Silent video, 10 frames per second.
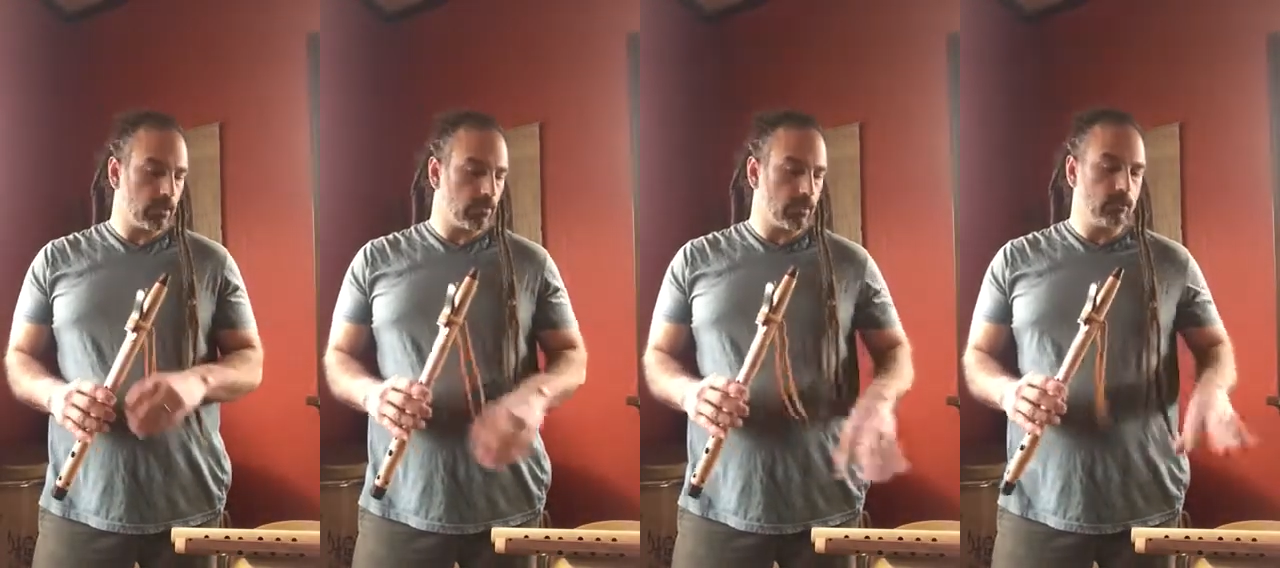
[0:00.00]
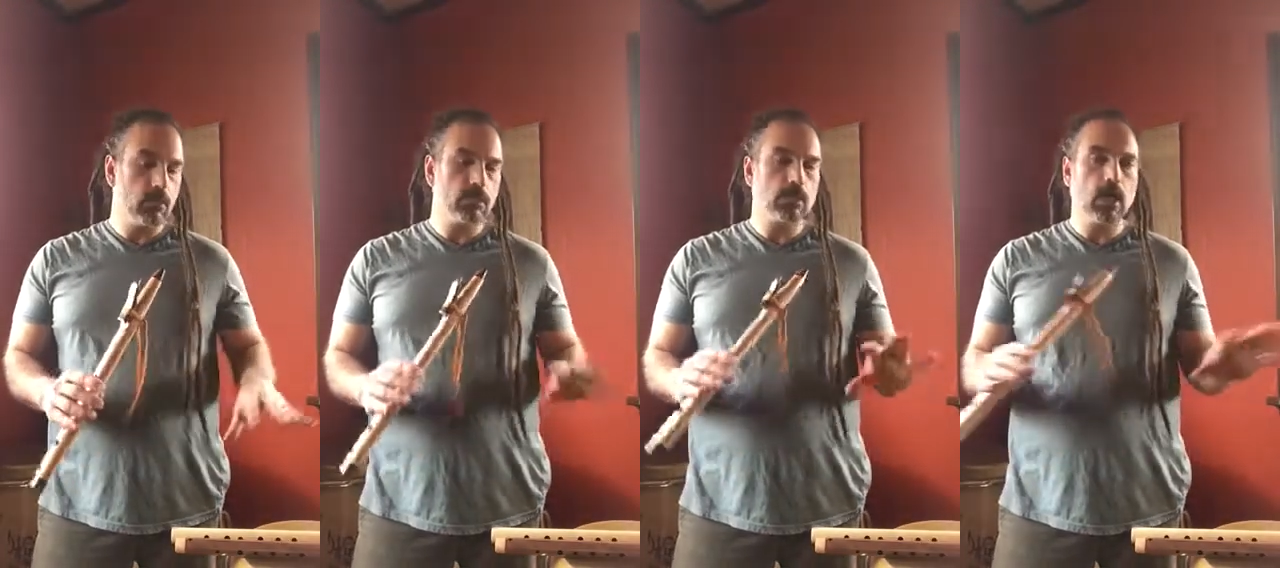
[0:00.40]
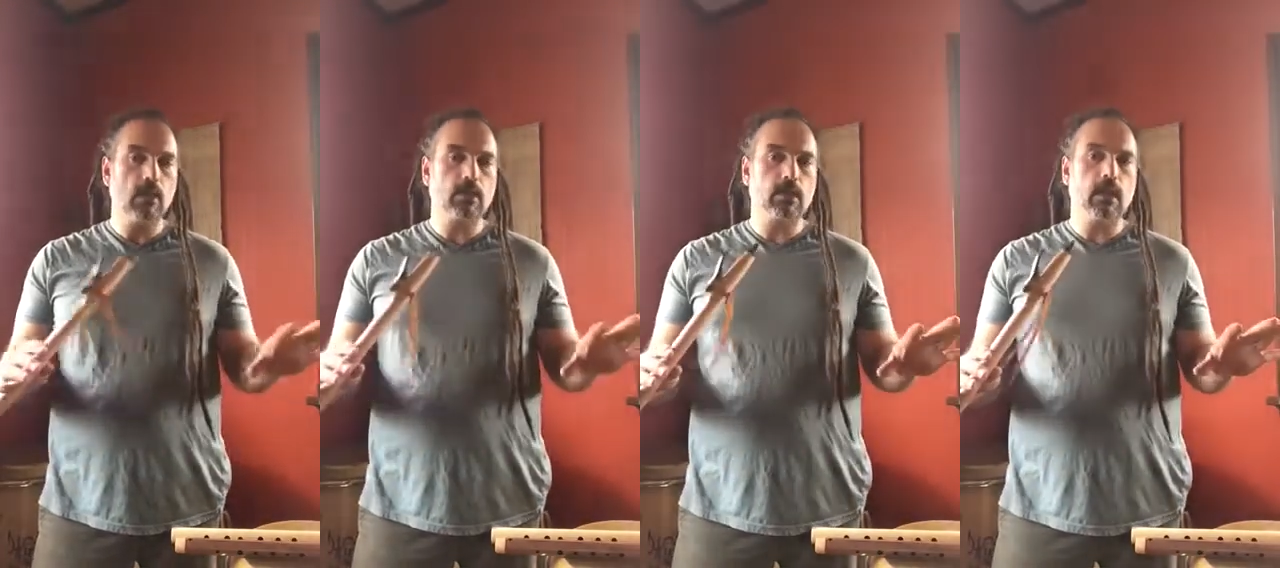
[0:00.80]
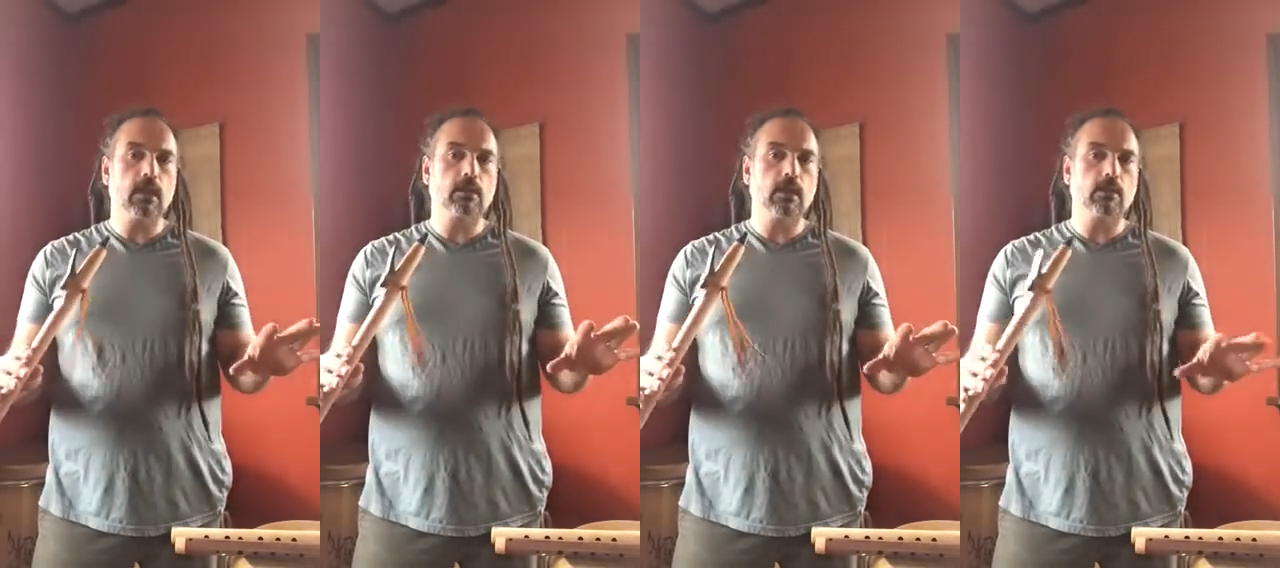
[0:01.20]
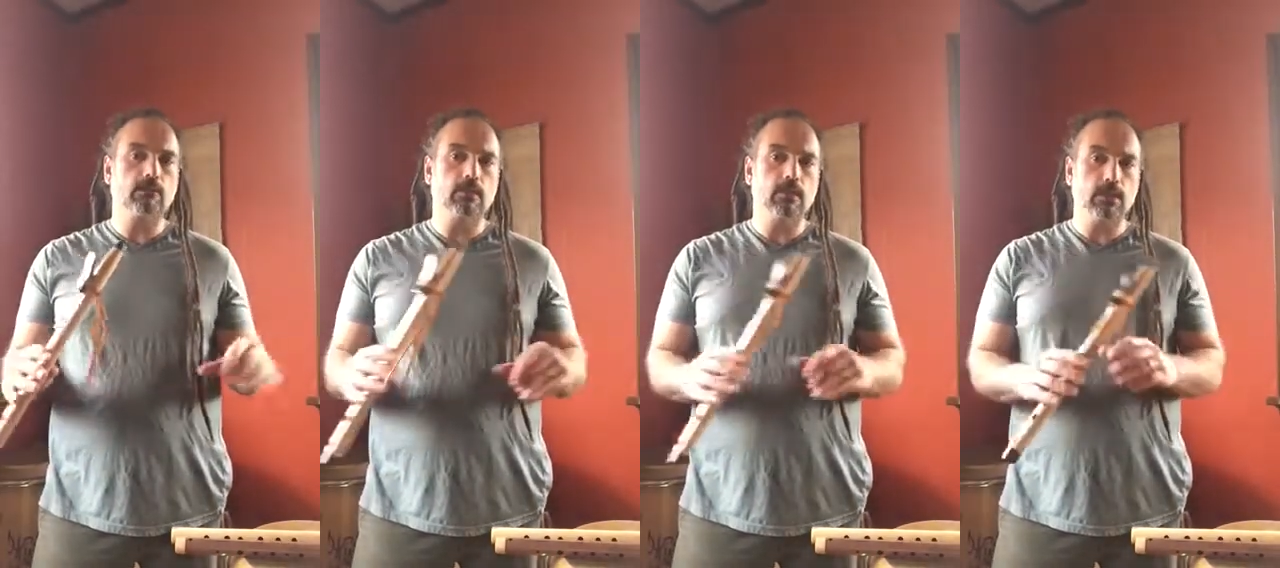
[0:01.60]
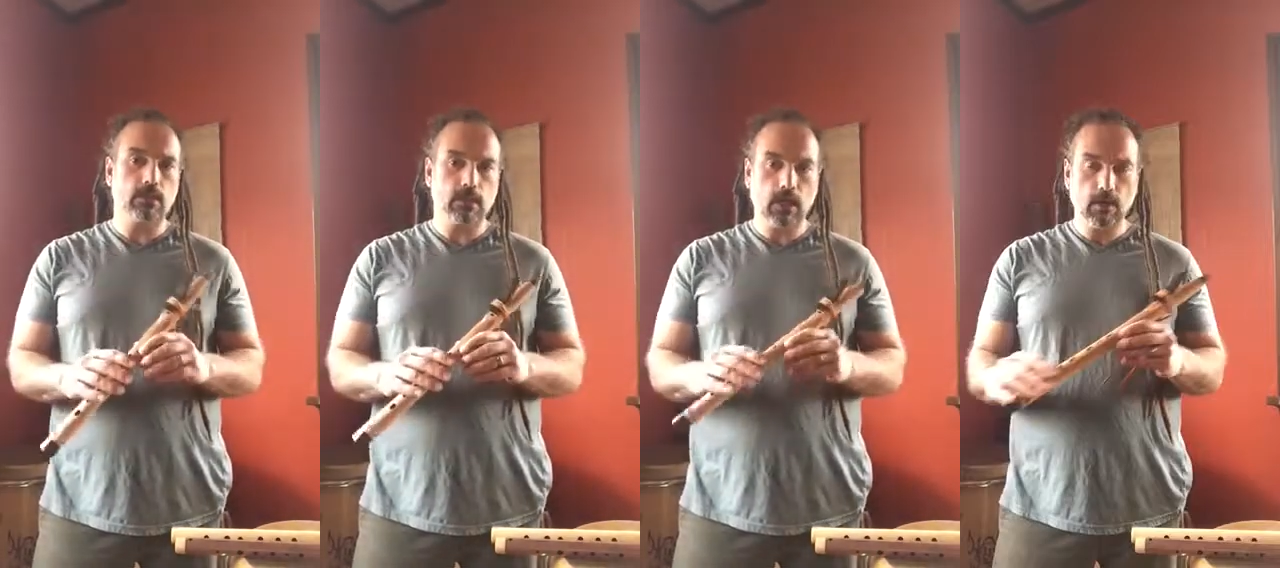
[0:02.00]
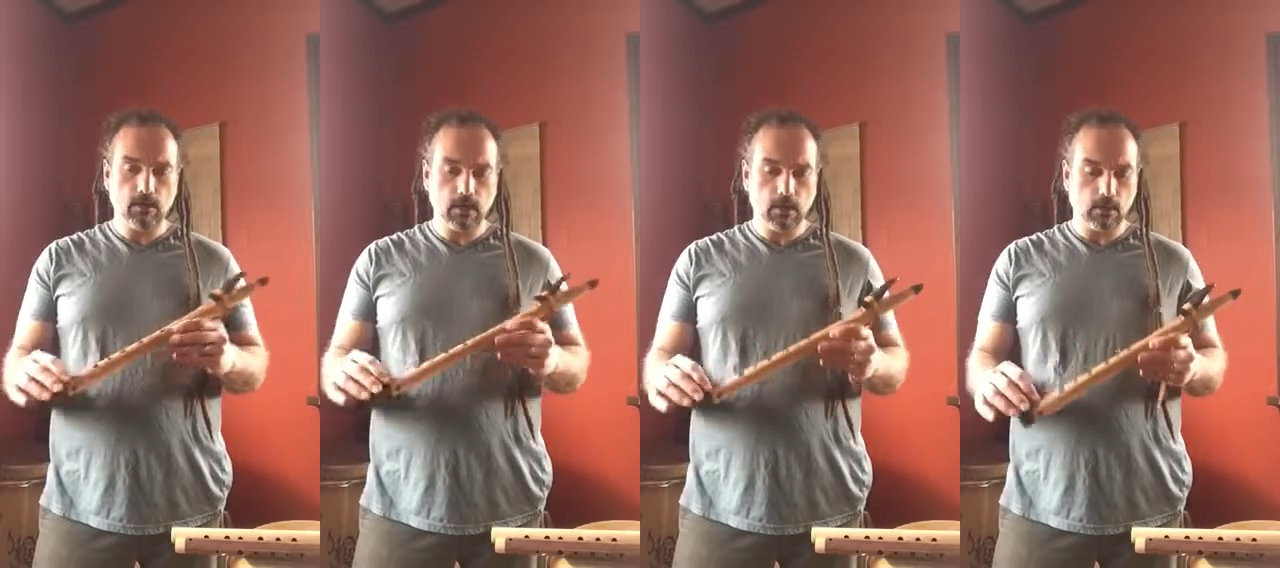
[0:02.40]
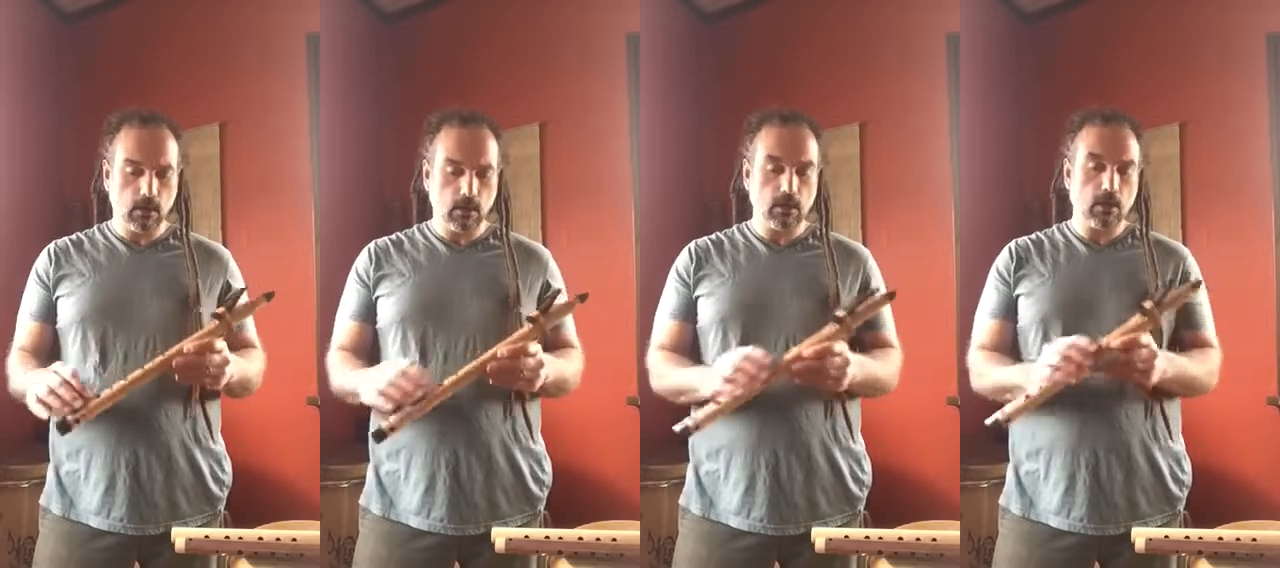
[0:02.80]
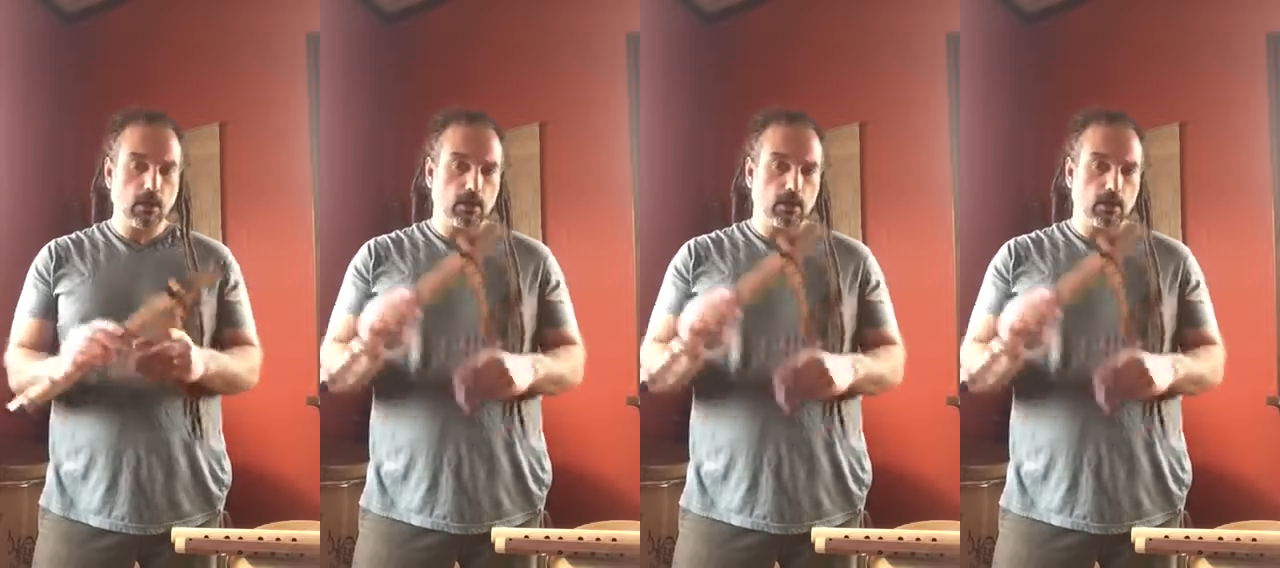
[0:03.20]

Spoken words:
The three most common non-native tunings that I make are